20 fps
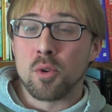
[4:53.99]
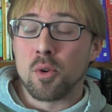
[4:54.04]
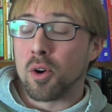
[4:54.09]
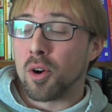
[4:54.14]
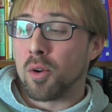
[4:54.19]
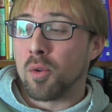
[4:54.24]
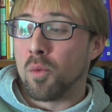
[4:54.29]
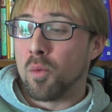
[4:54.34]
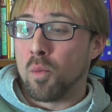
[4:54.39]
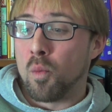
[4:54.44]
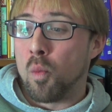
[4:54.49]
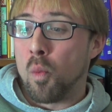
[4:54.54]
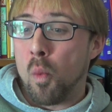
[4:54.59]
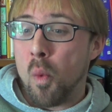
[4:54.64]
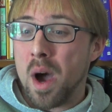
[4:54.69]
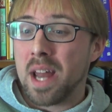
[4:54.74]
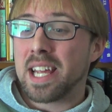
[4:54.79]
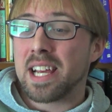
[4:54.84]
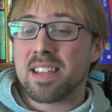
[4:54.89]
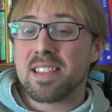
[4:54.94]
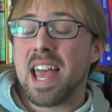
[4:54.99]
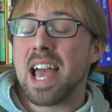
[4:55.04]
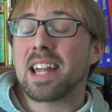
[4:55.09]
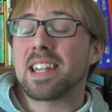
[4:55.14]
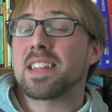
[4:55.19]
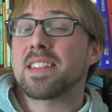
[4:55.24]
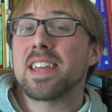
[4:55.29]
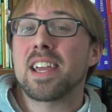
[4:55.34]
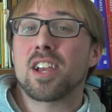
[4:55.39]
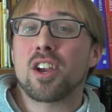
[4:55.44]
or what
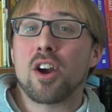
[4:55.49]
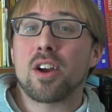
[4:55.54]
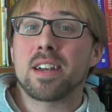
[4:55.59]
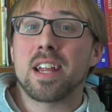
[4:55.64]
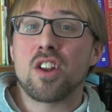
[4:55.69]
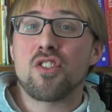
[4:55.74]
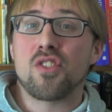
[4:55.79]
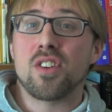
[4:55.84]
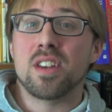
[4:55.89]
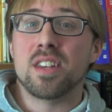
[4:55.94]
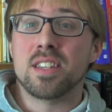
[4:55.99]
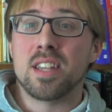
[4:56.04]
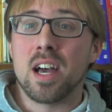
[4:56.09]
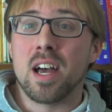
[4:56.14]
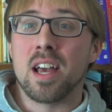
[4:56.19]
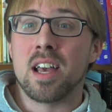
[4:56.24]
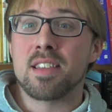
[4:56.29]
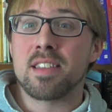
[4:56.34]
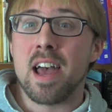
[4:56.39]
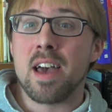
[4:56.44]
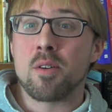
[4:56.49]
exactly the incarnation does,